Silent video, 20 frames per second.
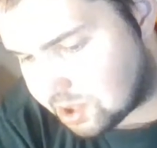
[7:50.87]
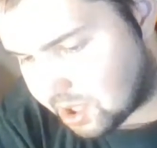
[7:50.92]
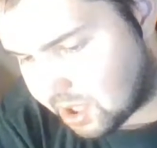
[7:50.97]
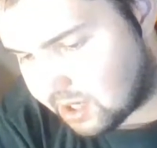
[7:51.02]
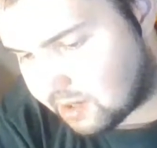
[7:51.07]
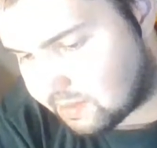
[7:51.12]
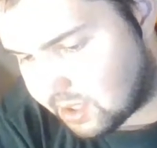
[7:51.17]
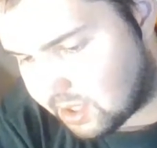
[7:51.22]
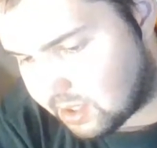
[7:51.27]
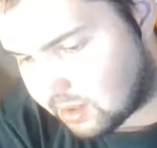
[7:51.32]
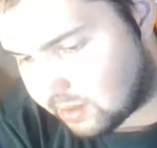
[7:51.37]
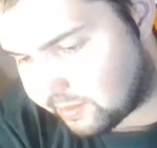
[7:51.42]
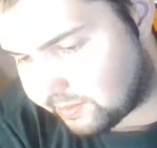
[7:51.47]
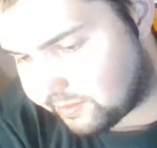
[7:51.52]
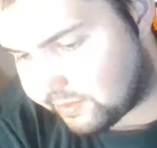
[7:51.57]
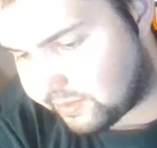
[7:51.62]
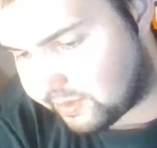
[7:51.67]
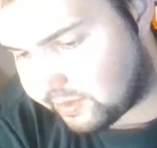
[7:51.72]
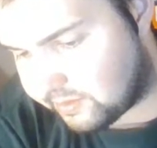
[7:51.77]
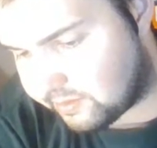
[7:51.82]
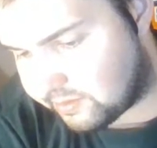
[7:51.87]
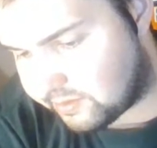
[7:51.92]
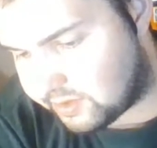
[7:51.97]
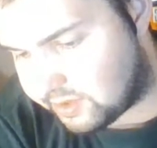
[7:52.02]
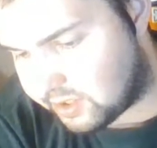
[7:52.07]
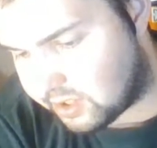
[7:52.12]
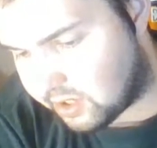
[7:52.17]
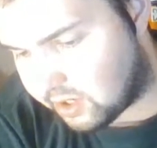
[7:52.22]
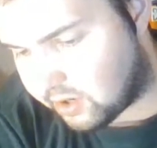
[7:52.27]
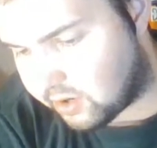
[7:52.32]
to try to be, you
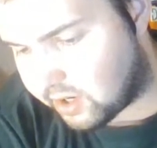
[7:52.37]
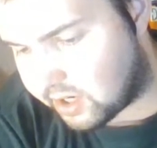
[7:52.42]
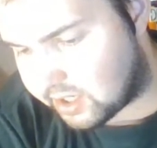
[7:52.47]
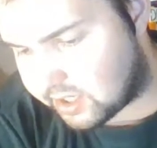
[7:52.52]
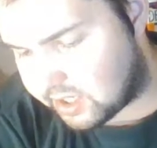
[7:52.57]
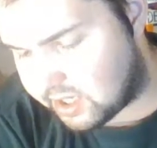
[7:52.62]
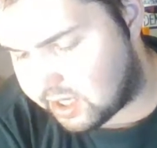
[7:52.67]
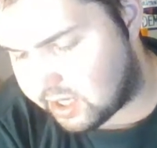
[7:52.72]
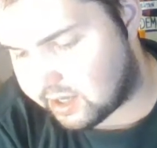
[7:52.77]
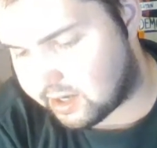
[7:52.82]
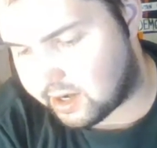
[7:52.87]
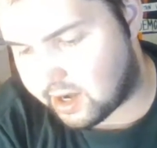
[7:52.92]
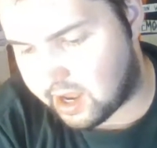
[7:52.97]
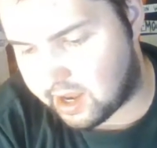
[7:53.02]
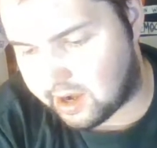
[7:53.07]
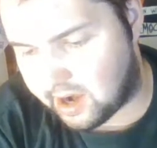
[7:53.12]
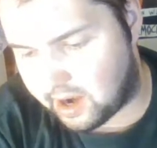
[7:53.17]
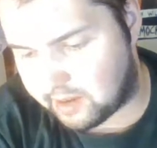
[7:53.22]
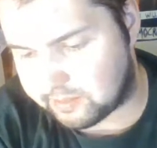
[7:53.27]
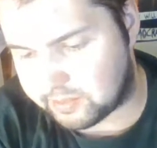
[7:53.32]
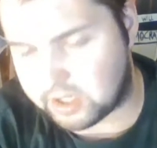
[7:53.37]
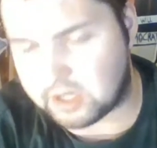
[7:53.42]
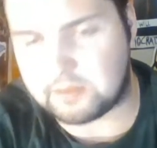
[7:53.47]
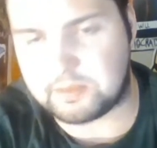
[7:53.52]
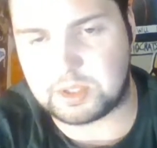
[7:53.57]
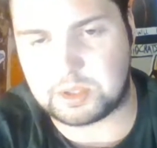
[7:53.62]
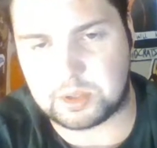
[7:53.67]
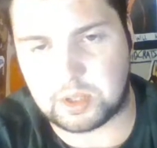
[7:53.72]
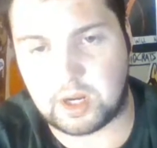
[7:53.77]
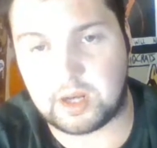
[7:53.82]
know, again, and I'm going
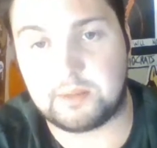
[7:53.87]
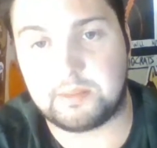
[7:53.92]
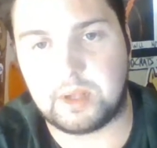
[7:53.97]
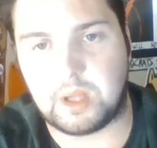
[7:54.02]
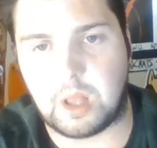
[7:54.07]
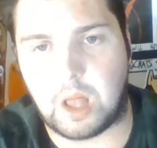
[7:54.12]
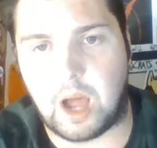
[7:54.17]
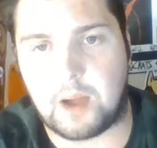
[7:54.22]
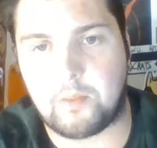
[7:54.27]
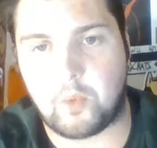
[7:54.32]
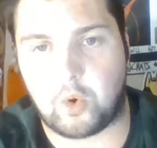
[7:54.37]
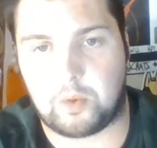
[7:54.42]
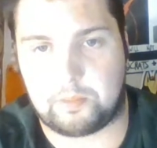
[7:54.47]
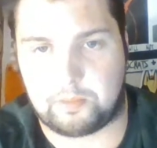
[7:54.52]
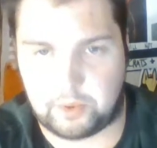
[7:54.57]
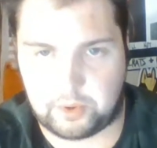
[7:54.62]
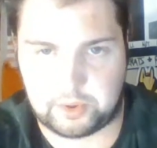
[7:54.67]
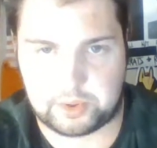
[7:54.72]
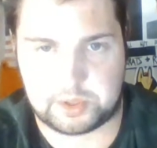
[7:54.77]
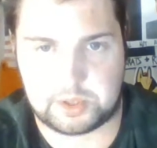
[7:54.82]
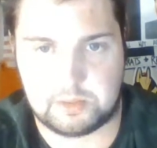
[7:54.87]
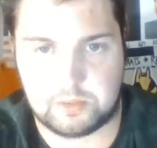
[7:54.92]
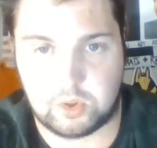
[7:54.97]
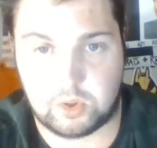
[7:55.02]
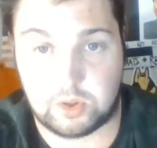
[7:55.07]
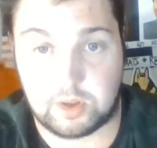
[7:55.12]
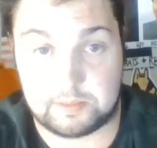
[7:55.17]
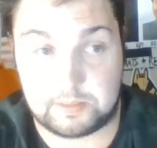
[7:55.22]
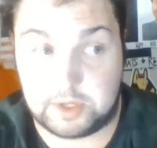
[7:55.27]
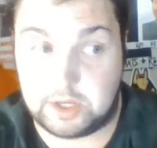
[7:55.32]
to be trying to be a lot more
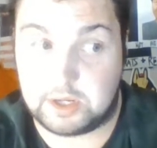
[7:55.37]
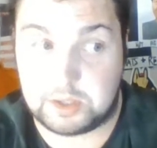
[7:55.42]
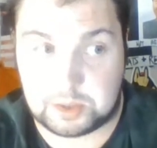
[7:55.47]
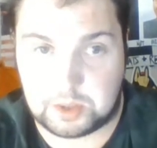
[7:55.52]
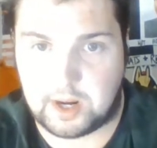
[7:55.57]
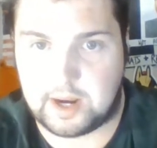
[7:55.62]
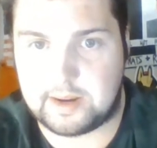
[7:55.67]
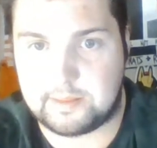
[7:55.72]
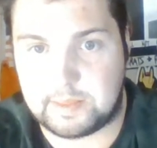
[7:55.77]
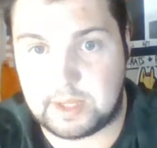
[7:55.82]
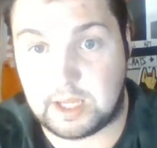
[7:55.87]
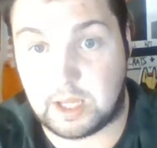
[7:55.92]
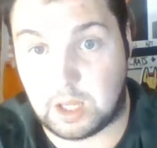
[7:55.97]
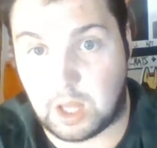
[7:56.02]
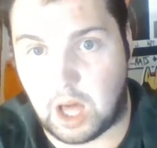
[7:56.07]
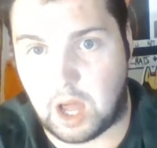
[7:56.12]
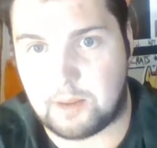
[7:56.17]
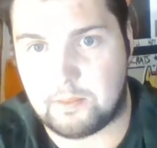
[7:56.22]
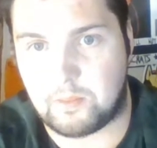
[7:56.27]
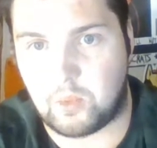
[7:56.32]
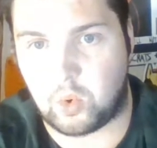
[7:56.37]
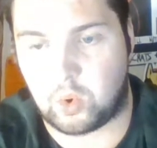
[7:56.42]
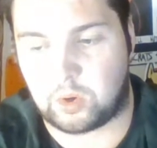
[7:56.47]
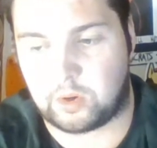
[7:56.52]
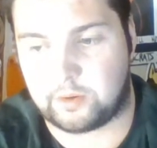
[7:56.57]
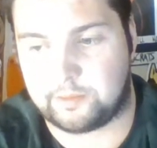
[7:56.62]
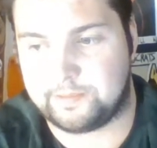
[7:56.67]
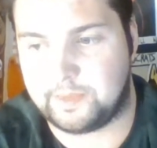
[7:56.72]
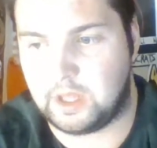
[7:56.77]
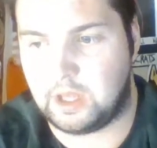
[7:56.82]
personable. I'm going to try to be a lot
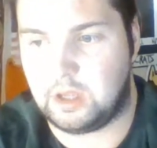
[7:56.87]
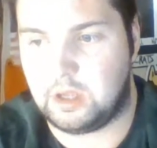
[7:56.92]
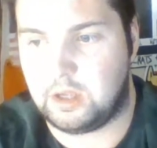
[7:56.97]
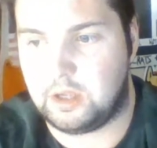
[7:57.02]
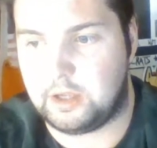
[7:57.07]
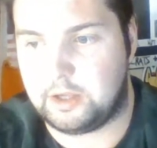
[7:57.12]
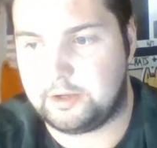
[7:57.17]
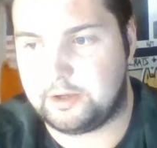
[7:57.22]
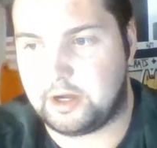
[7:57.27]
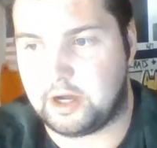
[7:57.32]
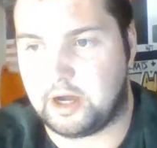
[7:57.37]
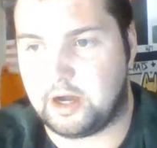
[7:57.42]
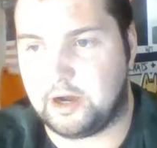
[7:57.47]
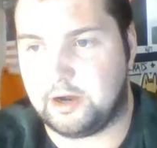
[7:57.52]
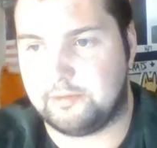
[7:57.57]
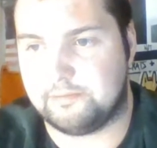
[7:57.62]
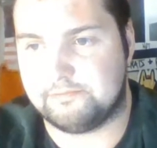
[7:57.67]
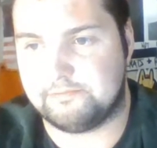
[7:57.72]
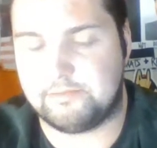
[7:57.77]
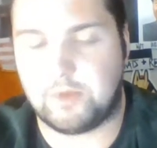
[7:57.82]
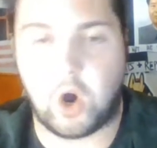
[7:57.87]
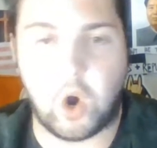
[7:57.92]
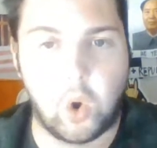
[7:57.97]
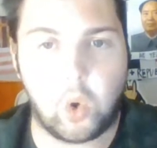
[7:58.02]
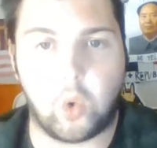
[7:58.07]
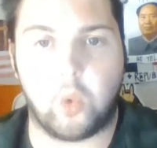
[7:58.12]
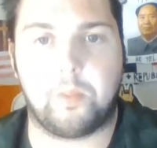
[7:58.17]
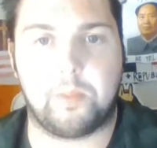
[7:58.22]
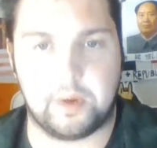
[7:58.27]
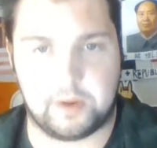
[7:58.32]
more
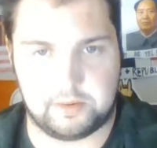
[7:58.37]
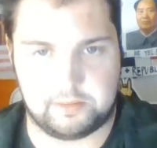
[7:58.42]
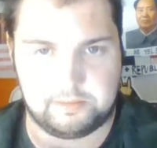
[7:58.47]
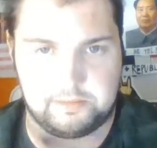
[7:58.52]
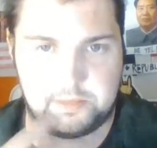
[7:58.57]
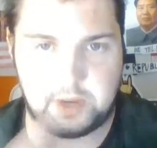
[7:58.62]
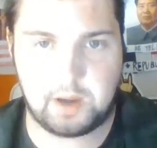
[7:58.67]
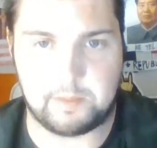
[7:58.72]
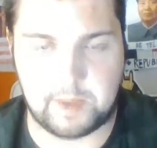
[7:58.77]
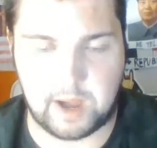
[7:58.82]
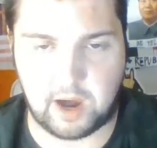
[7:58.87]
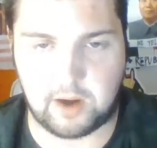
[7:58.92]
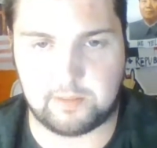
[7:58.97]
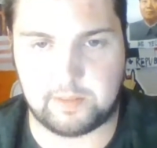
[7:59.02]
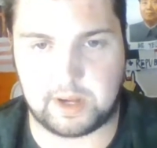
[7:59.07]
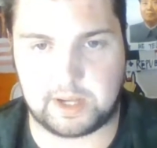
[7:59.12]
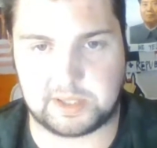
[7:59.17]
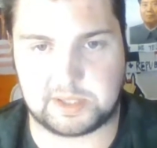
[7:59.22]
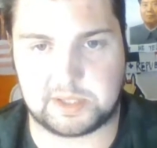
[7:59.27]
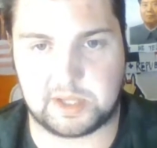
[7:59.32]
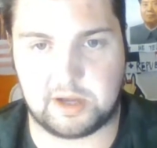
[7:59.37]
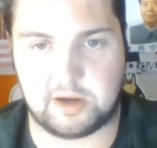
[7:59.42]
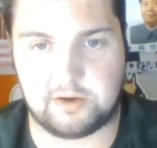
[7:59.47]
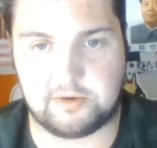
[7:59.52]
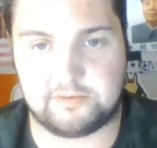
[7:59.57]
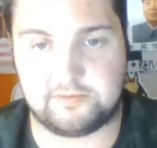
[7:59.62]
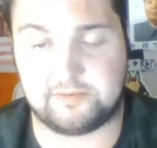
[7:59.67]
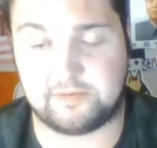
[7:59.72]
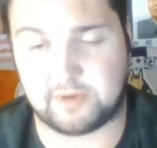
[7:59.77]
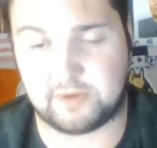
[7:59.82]
open about
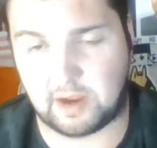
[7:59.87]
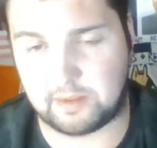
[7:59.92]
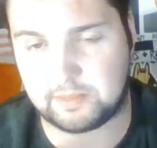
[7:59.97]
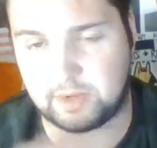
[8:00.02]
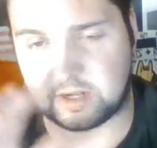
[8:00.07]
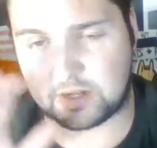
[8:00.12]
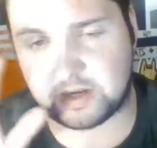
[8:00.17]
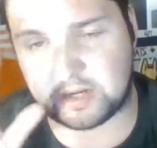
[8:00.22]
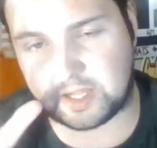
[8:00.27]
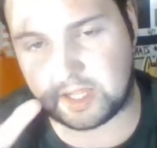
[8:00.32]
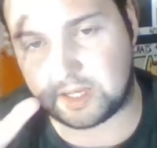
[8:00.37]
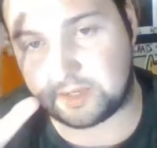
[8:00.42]
myself. I'm not going to